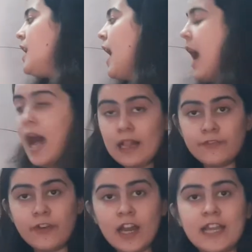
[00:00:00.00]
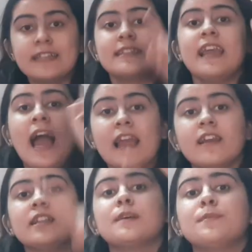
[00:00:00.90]
Alpha is the angle
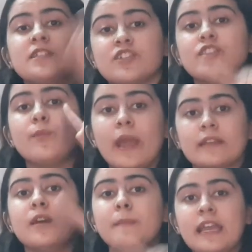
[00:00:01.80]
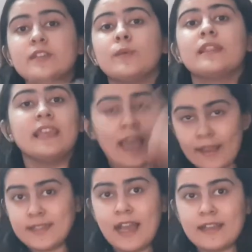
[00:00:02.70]
the position vector makes with the
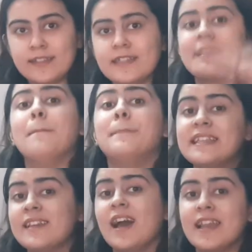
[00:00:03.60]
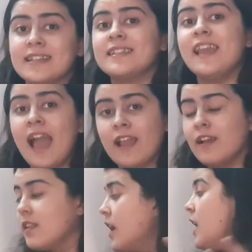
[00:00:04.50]
x-axis, beta is the
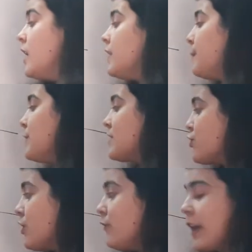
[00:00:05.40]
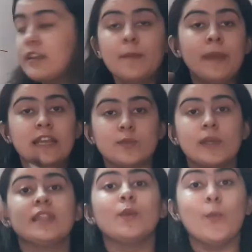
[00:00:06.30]
angle the position vector makes with
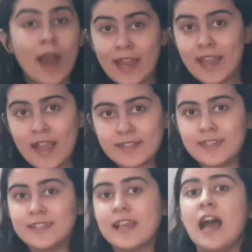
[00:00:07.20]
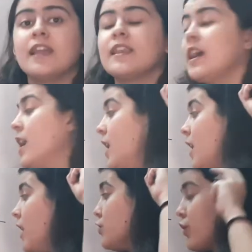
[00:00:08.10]
the y-axis, and
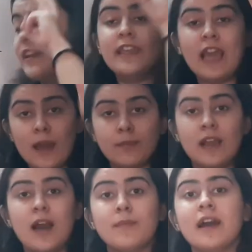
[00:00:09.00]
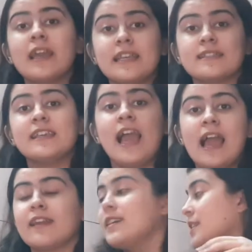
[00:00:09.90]
gamma is the
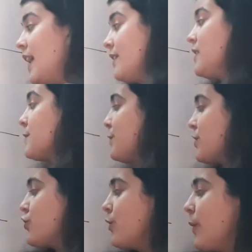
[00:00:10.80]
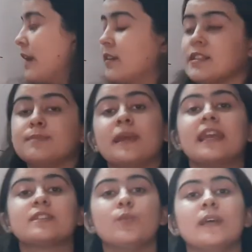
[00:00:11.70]
angle that this position vector
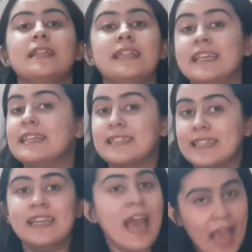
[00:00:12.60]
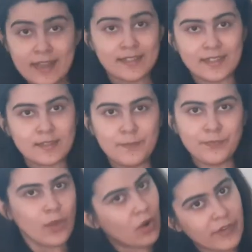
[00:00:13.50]
makes with the z-axis.
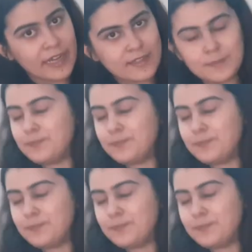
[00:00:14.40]
Alright?